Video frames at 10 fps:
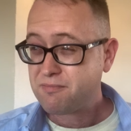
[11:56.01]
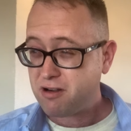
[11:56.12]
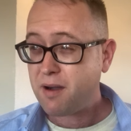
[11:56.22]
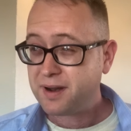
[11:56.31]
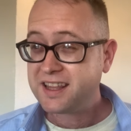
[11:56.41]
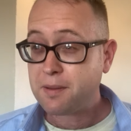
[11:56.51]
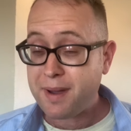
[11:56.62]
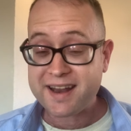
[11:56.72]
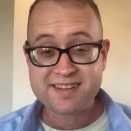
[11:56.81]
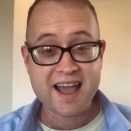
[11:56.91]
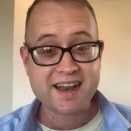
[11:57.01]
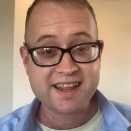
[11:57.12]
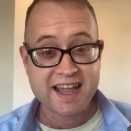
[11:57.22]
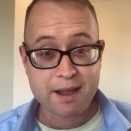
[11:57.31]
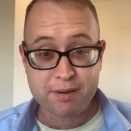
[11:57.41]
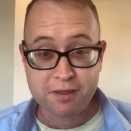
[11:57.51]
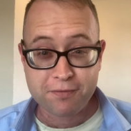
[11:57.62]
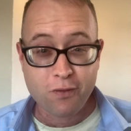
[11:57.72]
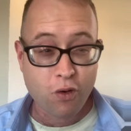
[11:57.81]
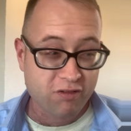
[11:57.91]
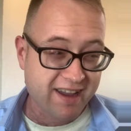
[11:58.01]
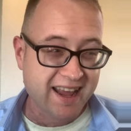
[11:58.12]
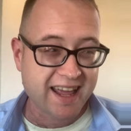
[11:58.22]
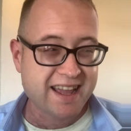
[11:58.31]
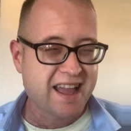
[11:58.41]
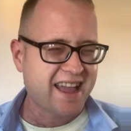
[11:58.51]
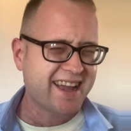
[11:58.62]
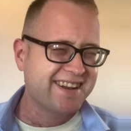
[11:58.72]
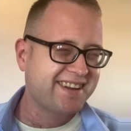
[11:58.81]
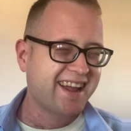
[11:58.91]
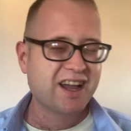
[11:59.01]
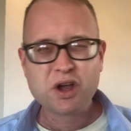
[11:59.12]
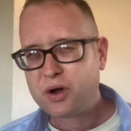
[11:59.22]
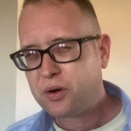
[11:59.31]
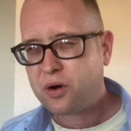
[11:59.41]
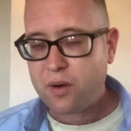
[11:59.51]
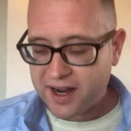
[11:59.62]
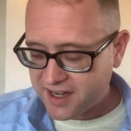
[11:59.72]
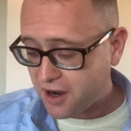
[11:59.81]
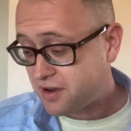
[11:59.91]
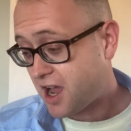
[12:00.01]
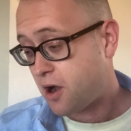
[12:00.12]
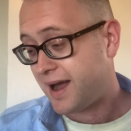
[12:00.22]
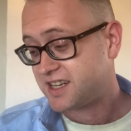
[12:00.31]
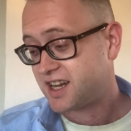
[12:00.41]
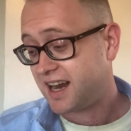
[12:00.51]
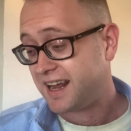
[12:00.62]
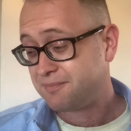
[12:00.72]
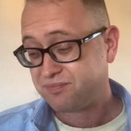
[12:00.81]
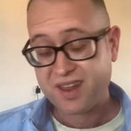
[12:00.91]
Probably the best handicap of the four, really. Is it? Oh, I don't know, actually.